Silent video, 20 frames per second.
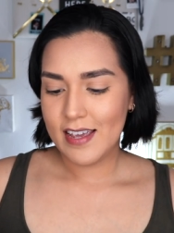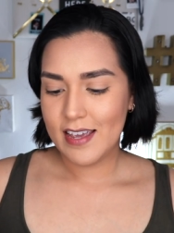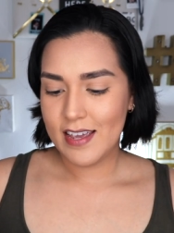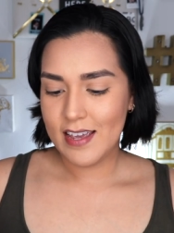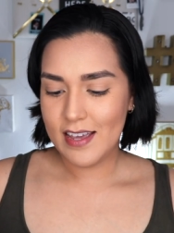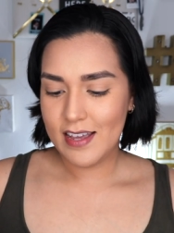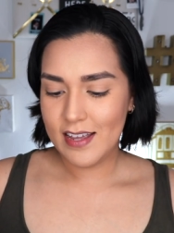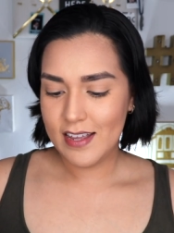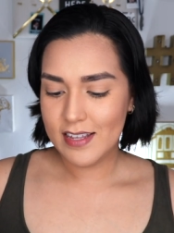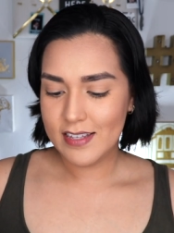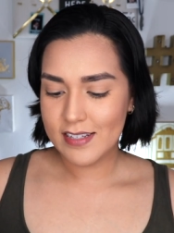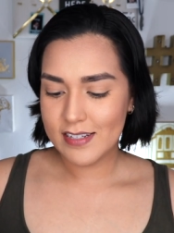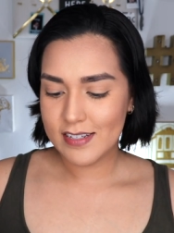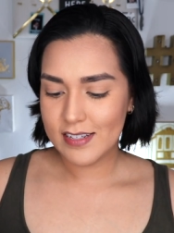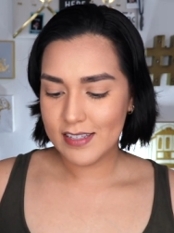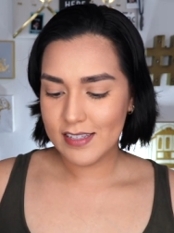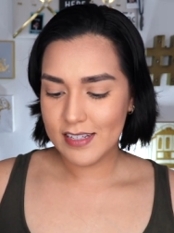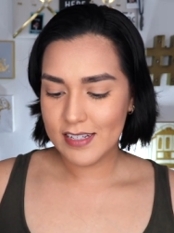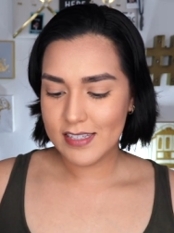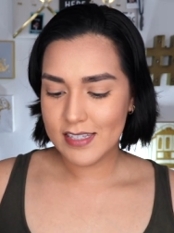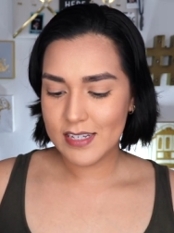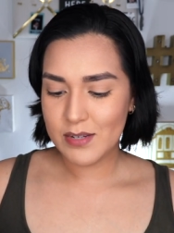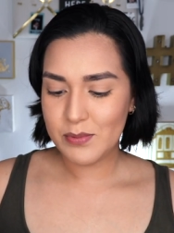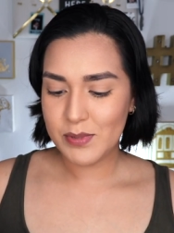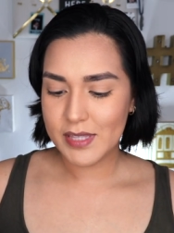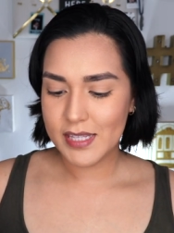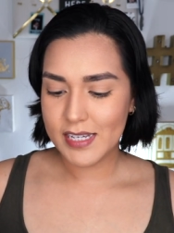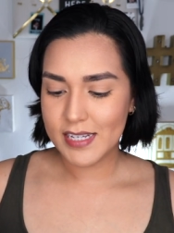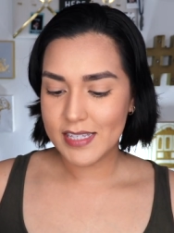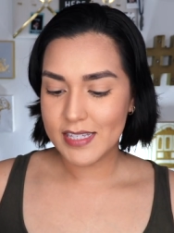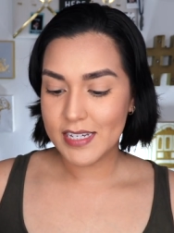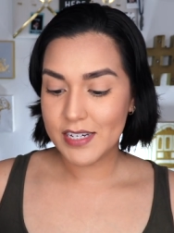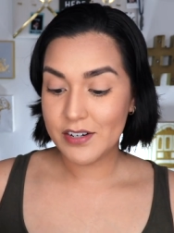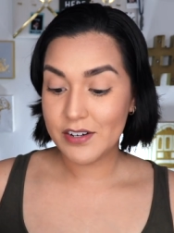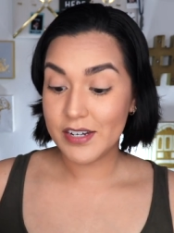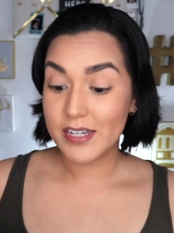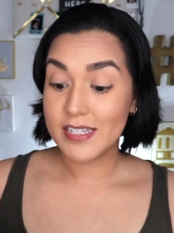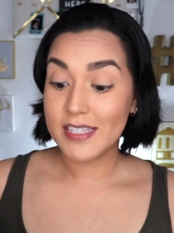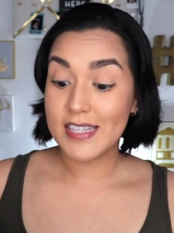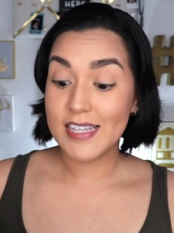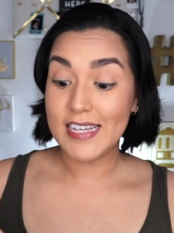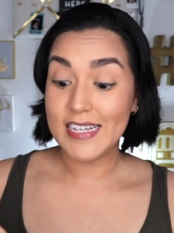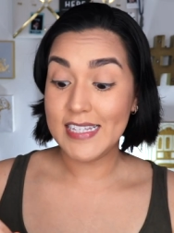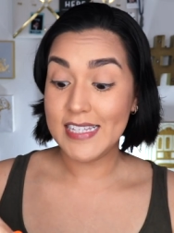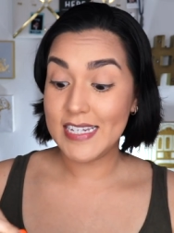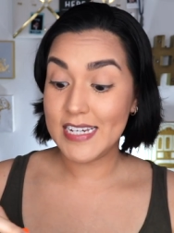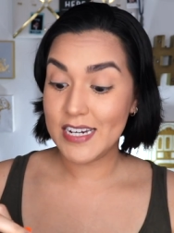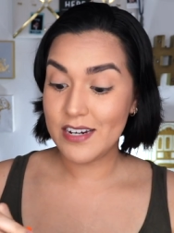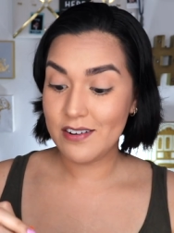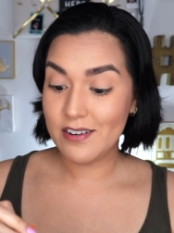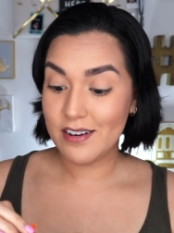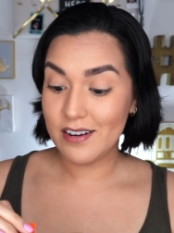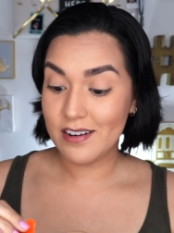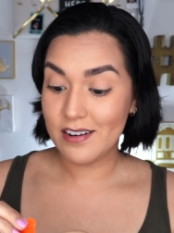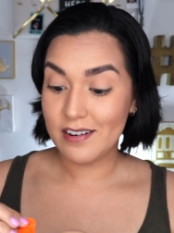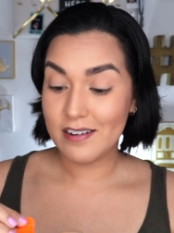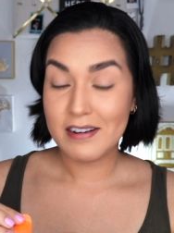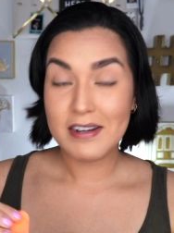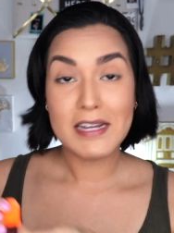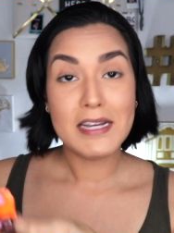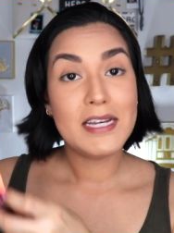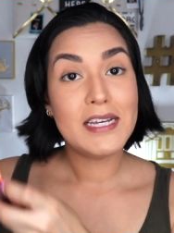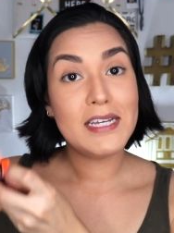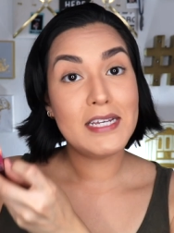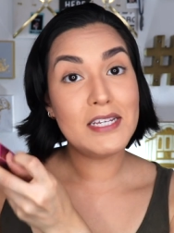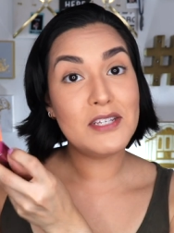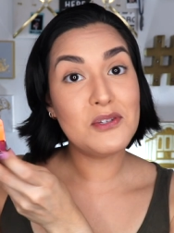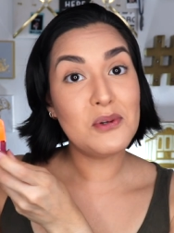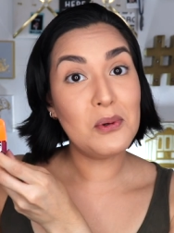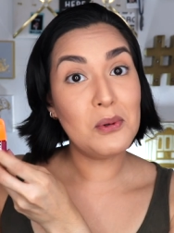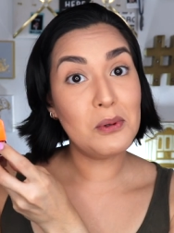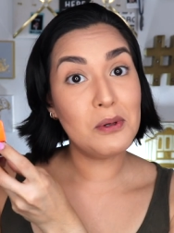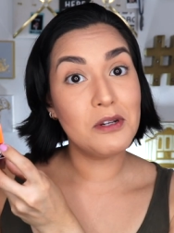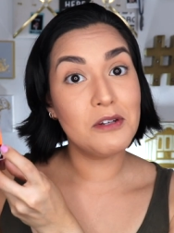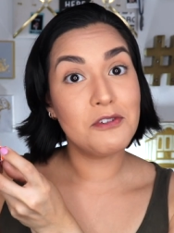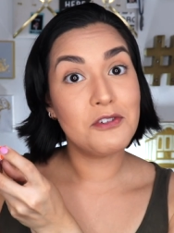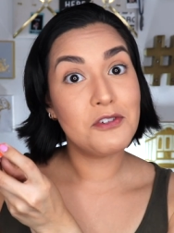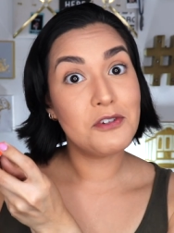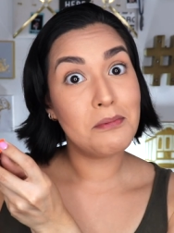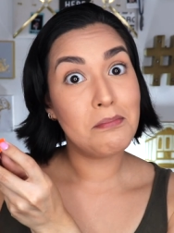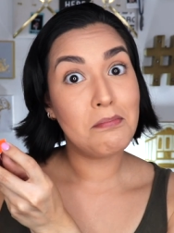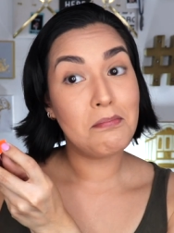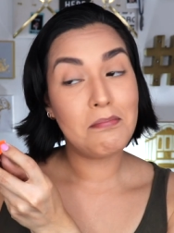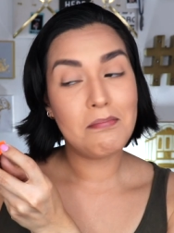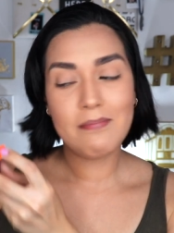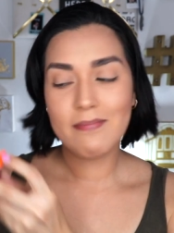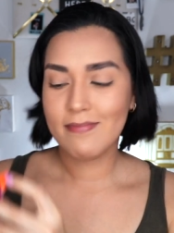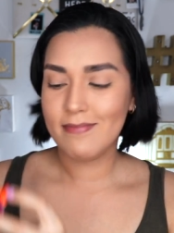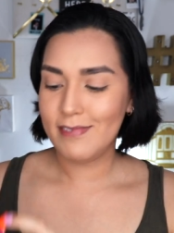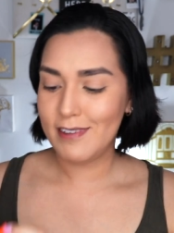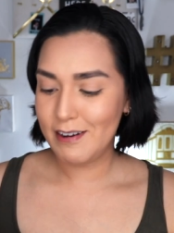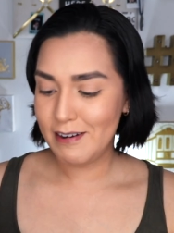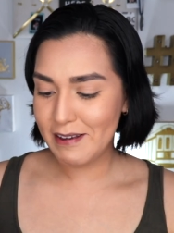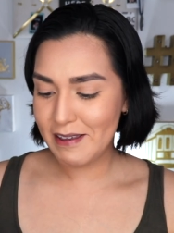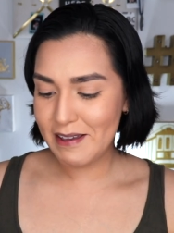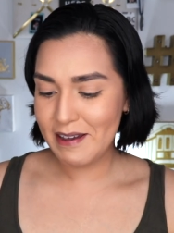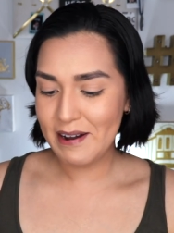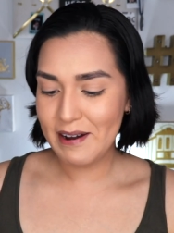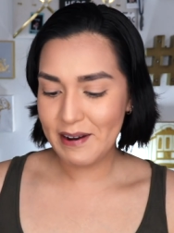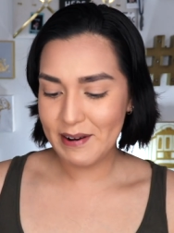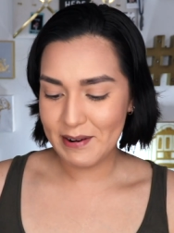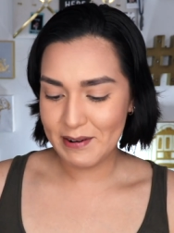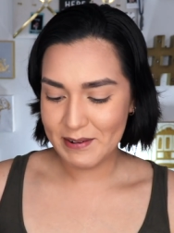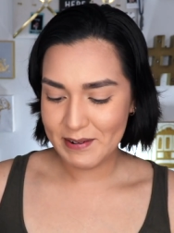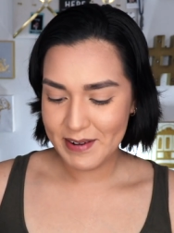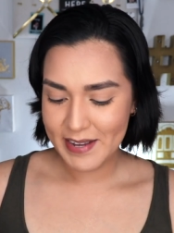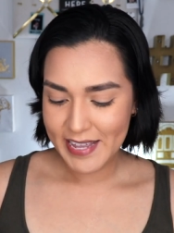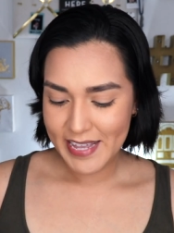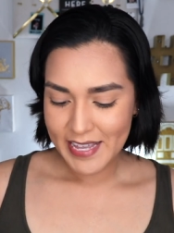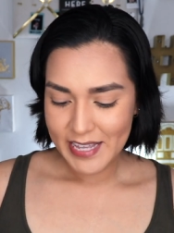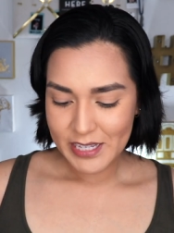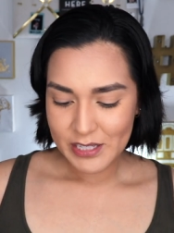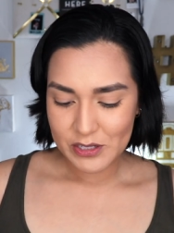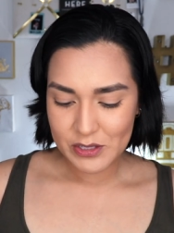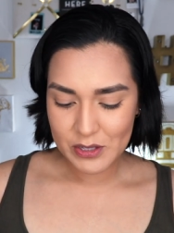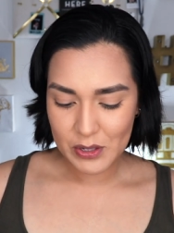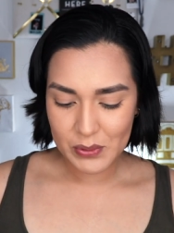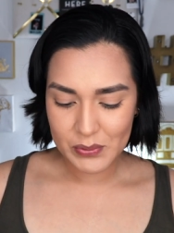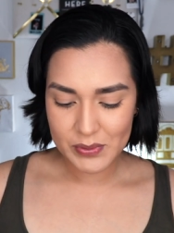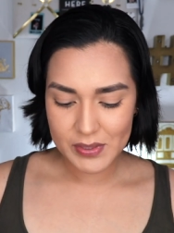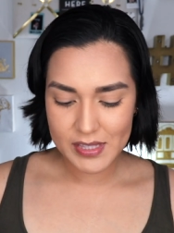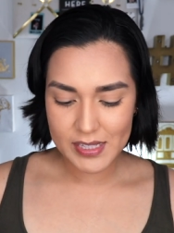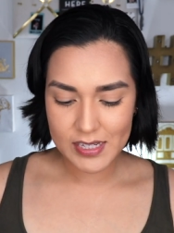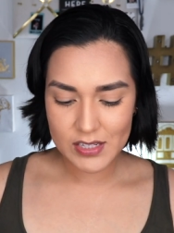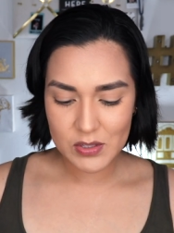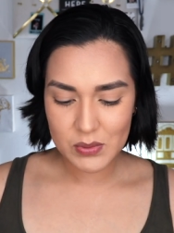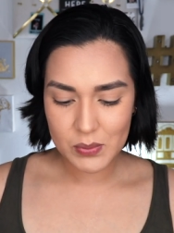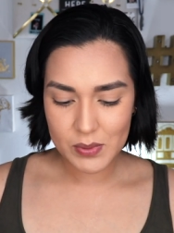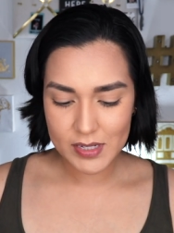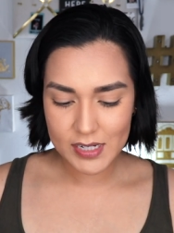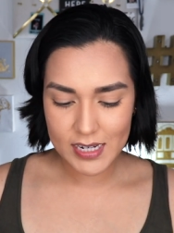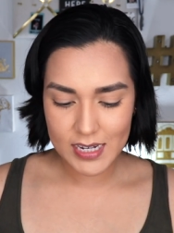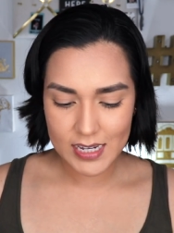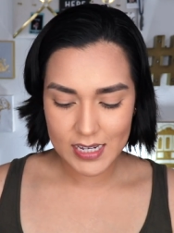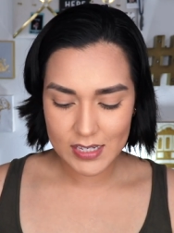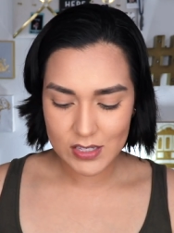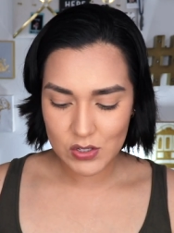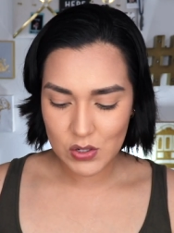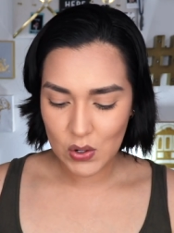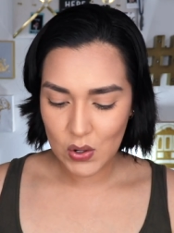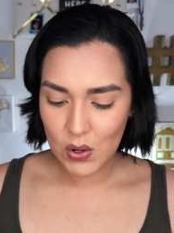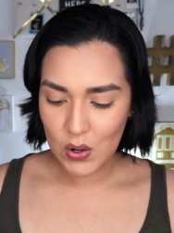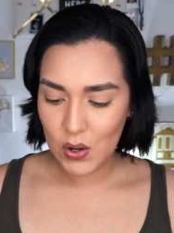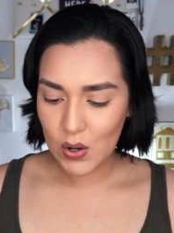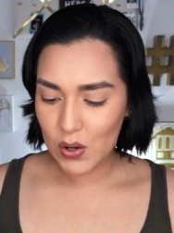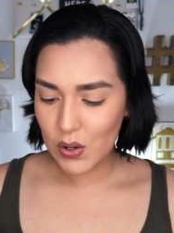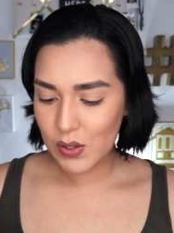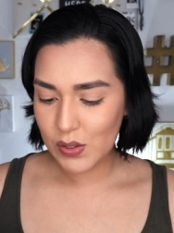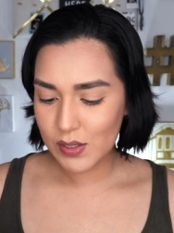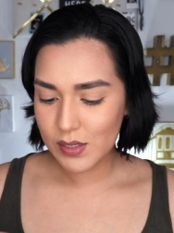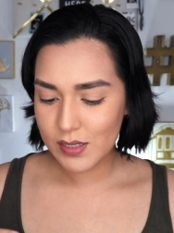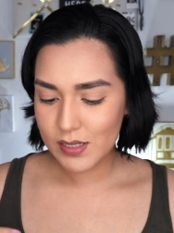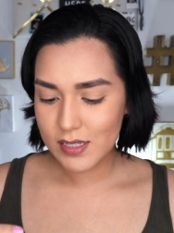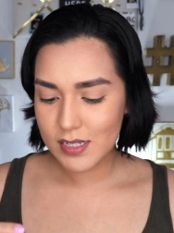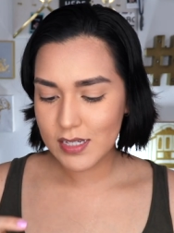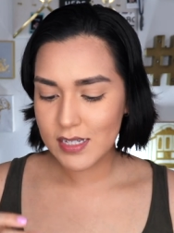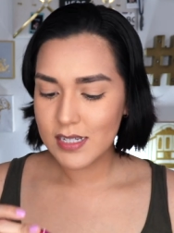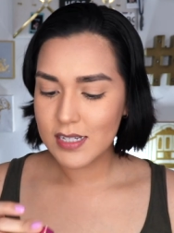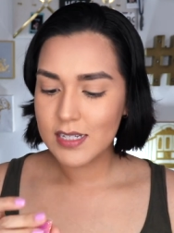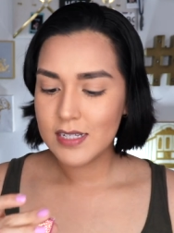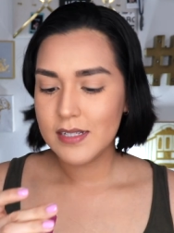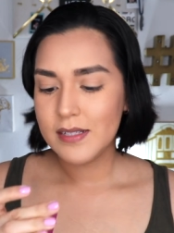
And let's see what the interior is. The interior is orange. There you go. So this one is called,